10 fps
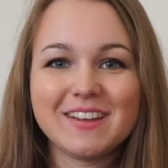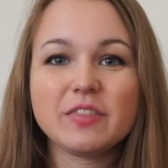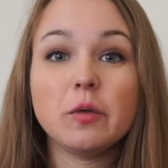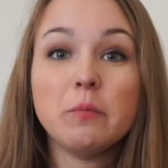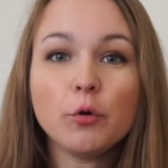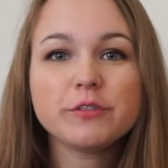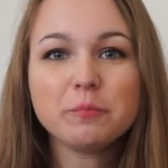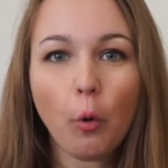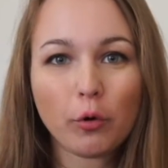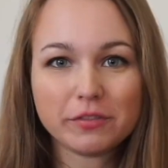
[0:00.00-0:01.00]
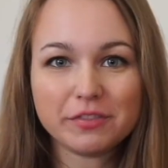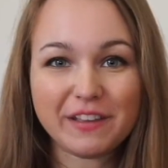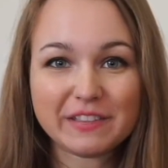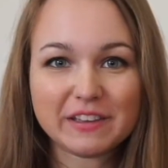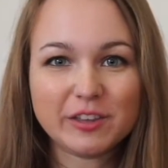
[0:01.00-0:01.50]
The most important
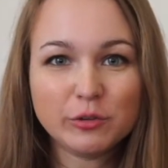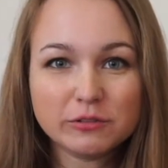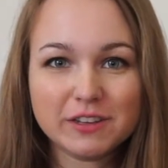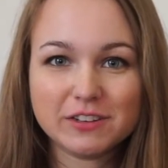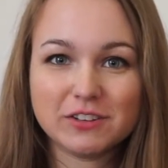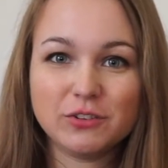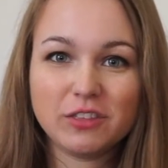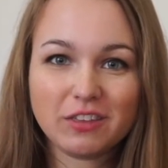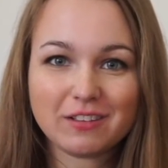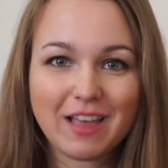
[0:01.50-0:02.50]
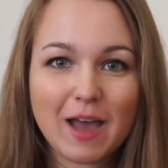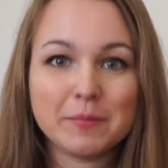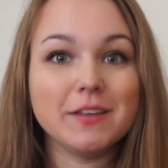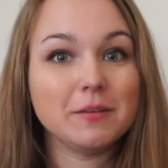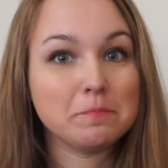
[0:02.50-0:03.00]
thing that you'll need to do this
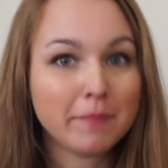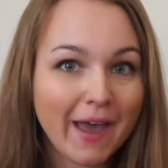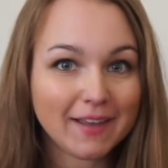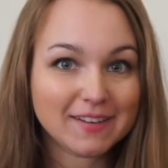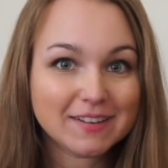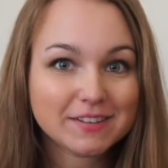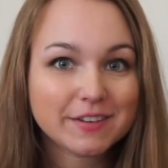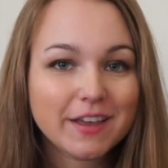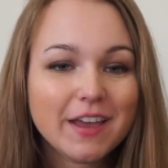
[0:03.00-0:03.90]
lab is a magnet.